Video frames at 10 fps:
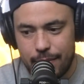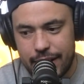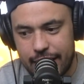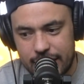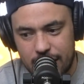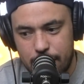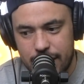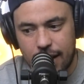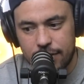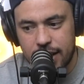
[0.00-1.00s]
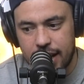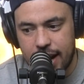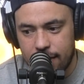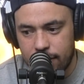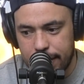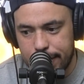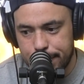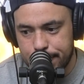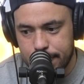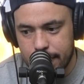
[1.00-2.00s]
Man, it's going to be tough to get out of there.
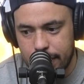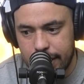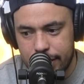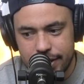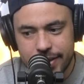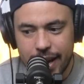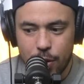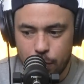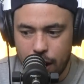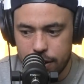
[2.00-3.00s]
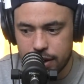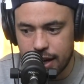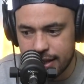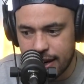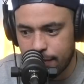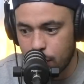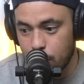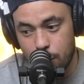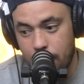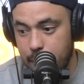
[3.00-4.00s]
And you can say all the right things and they've
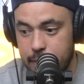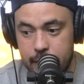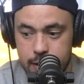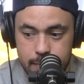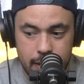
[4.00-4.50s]
got all the right pieces,